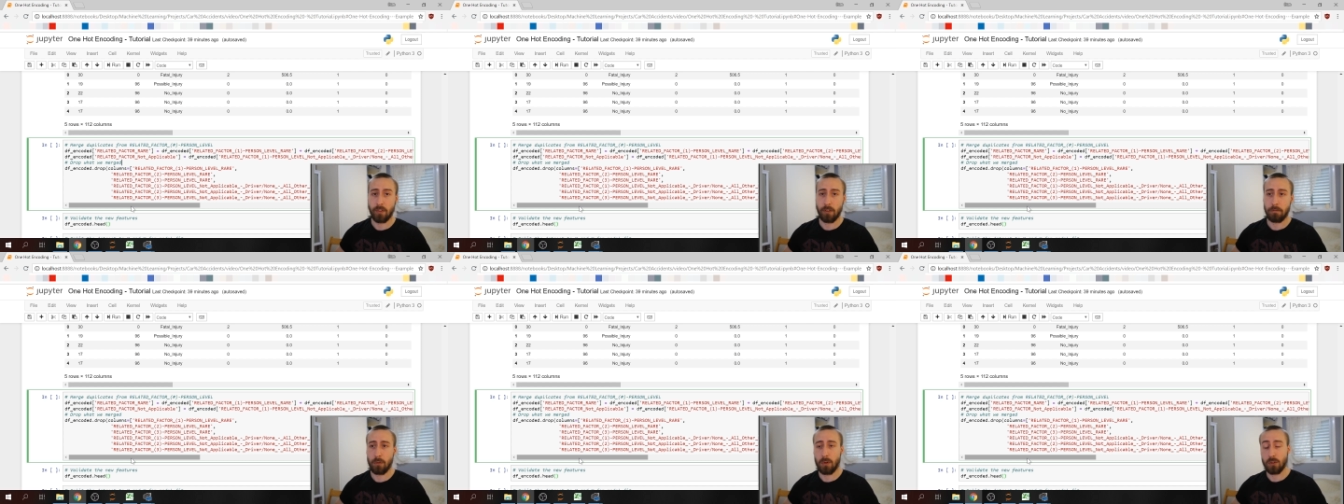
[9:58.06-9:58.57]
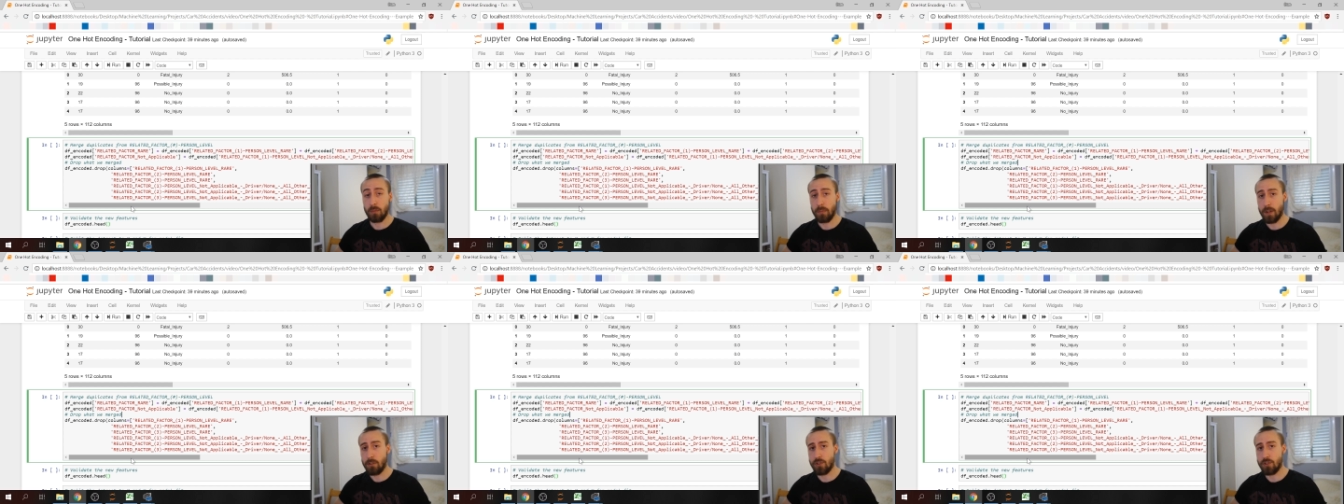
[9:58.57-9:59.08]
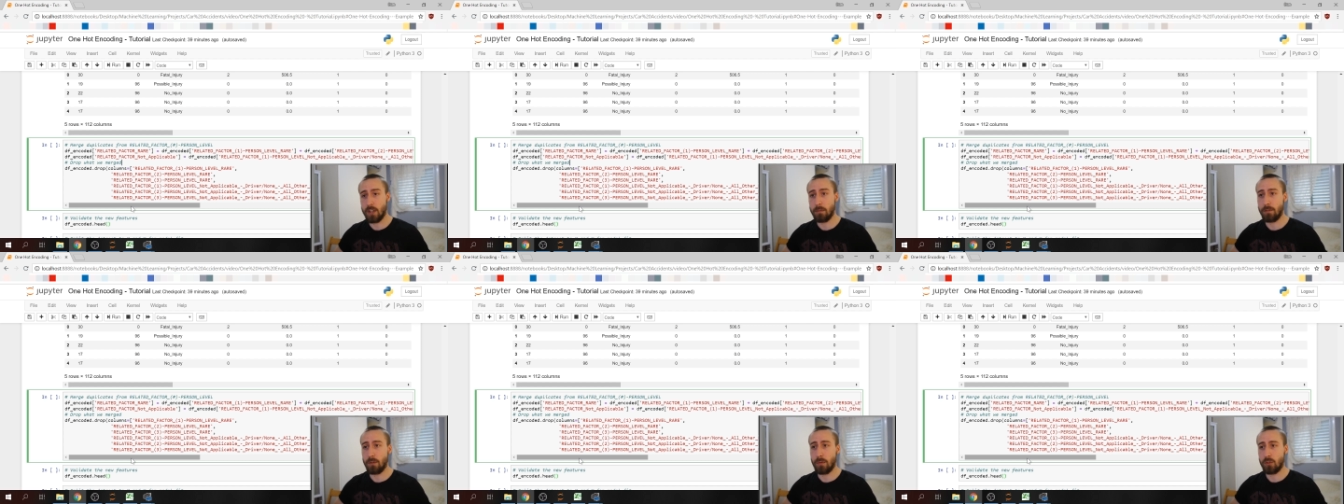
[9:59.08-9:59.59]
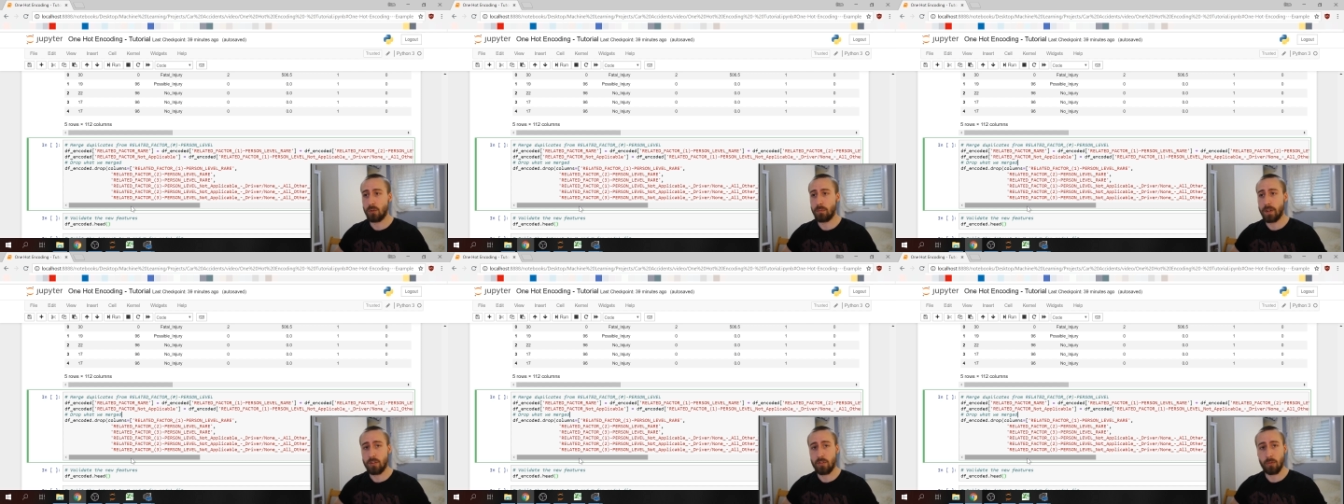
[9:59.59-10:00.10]
if you want to merge them, if you want to
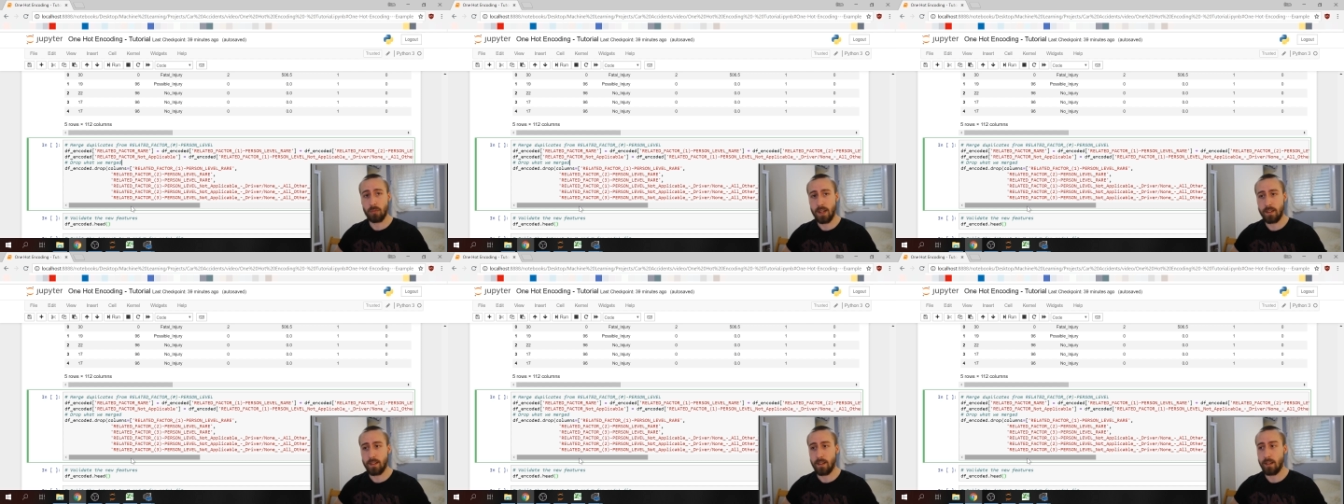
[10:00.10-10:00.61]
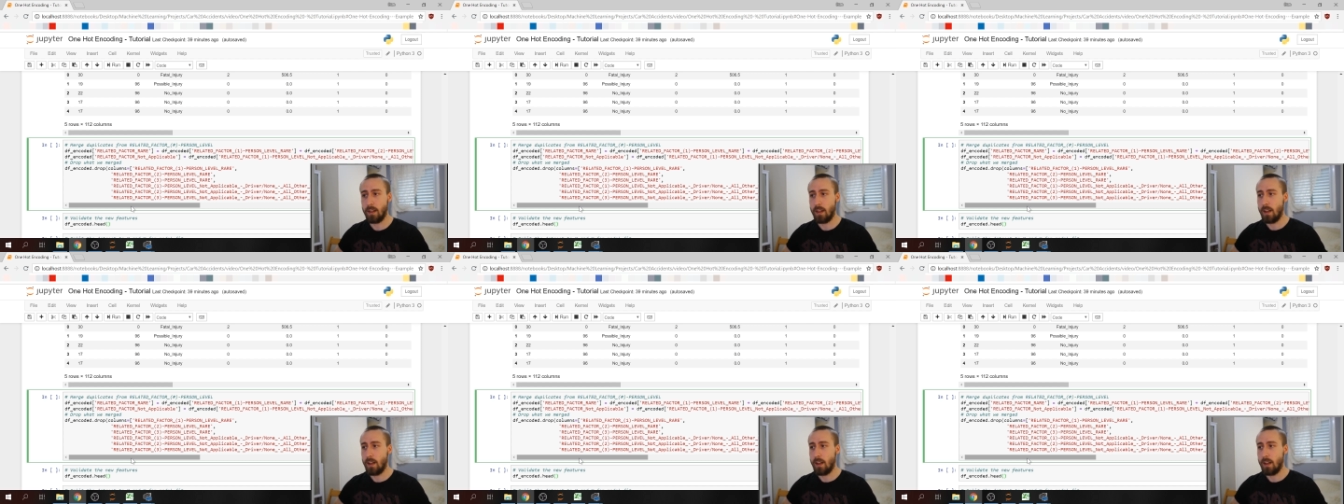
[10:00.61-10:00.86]
merge some data.